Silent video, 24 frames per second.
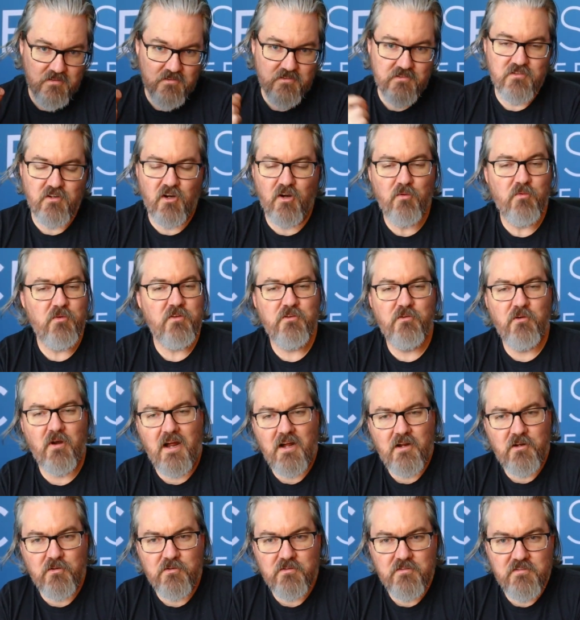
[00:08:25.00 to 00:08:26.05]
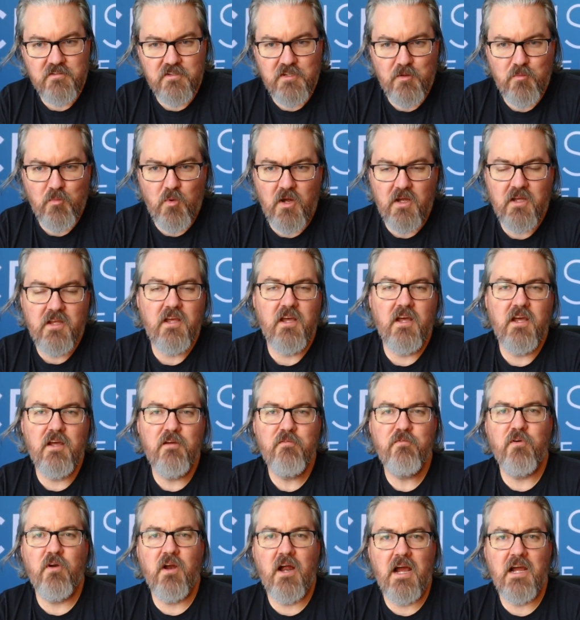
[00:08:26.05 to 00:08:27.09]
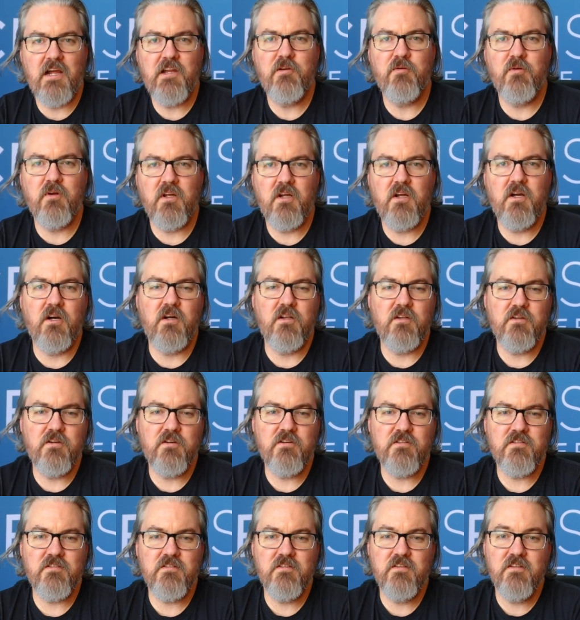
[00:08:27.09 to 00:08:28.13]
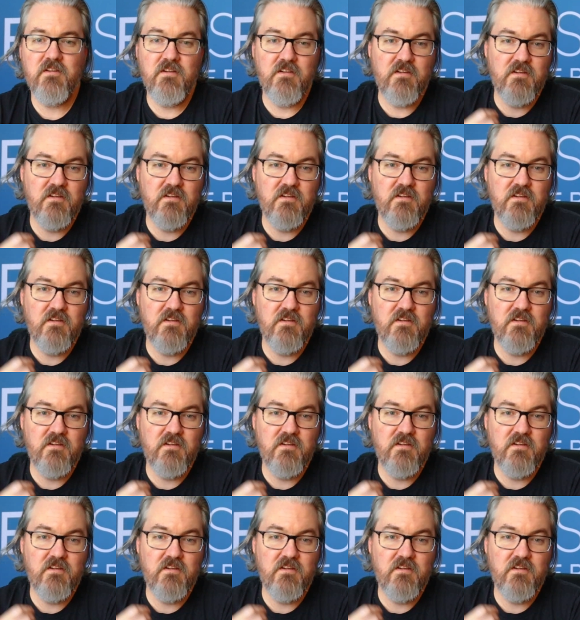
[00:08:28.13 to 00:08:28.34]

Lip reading: start with GRACoL CMYK for accurate colors.